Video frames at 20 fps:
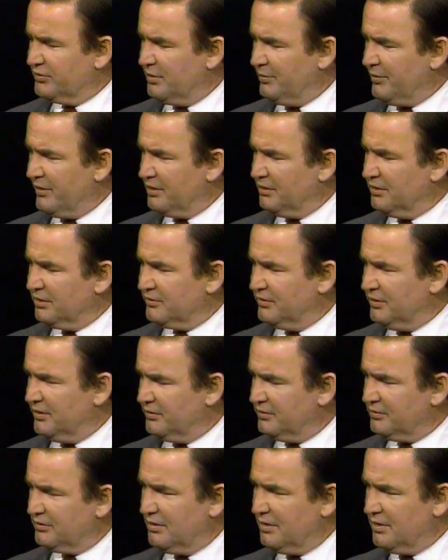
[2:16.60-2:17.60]
someone that looks at
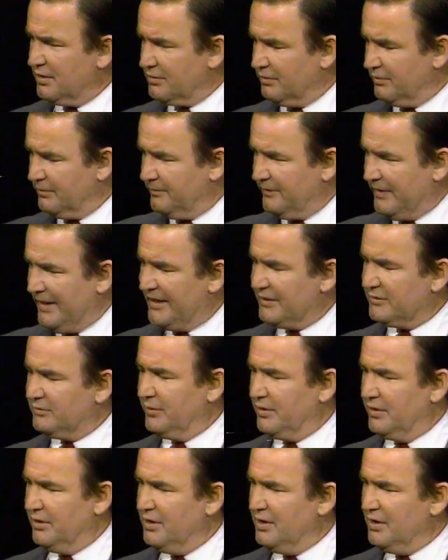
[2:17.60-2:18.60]
historical facts.
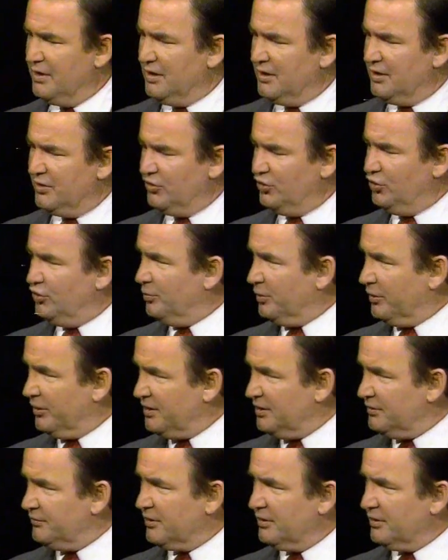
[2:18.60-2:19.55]
Do you believe